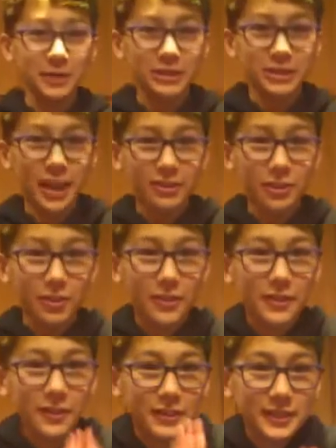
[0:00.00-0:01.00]
my channel.
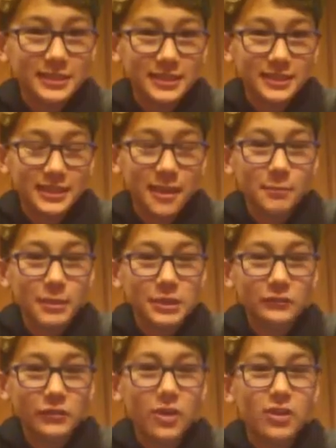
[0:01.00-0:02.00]
This is
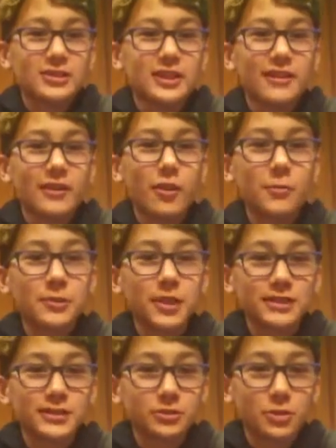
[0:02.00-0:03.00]
MH Vlogs, and I hope you
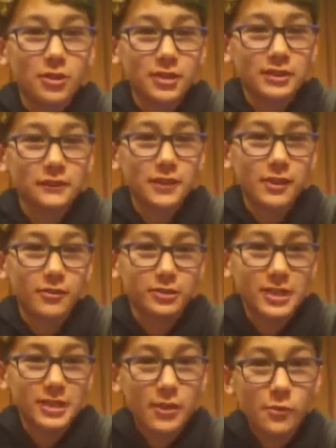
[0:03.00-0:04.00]
guys enjoy this video.
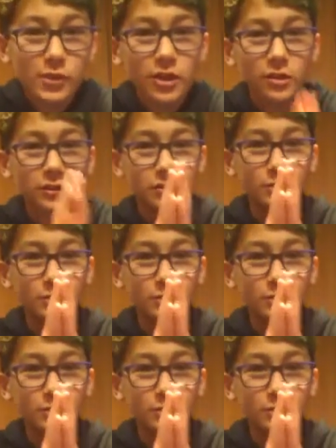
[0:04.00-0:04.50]
Today we are